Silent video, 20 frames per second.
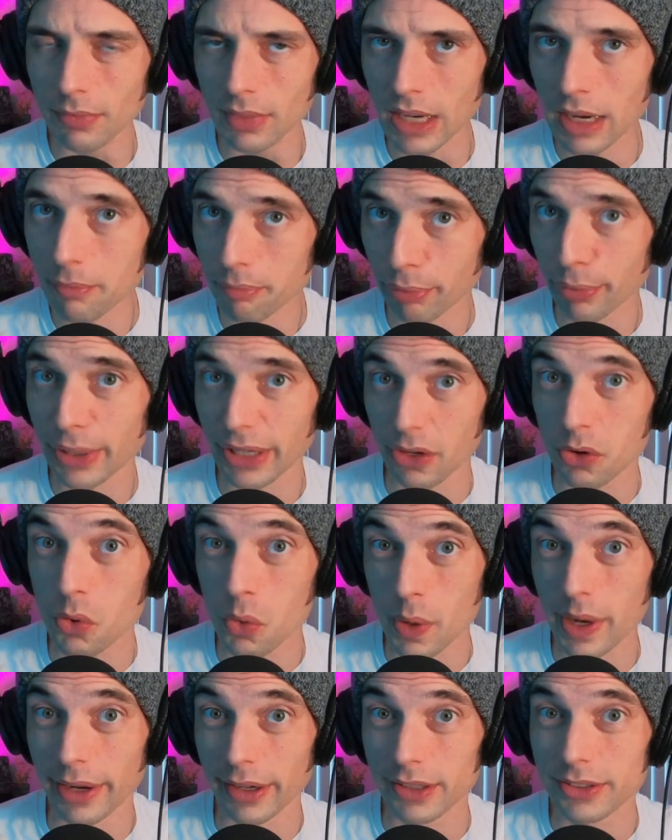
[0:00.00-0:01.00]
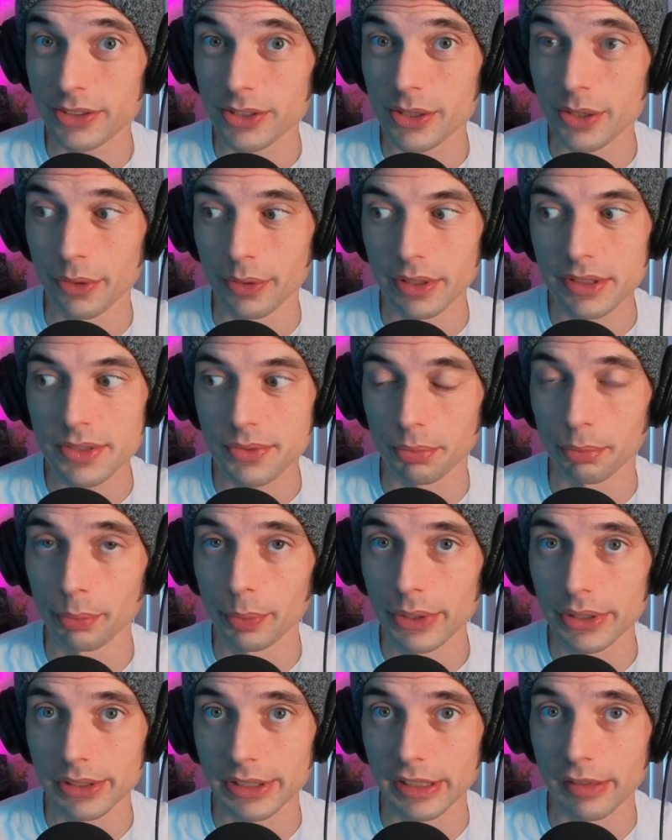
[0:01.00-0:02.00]
And pretty quick, too. It's
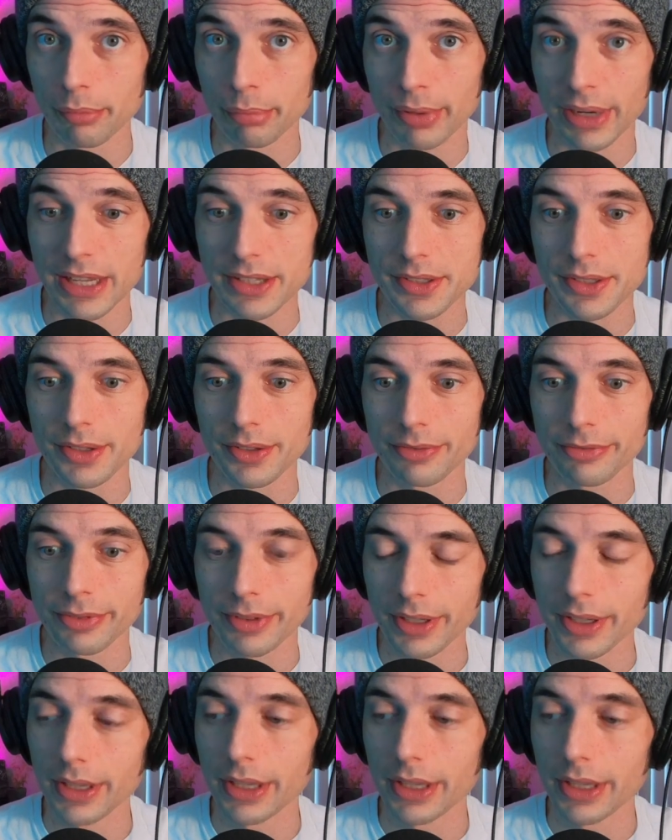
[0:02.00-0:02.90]
really impressive.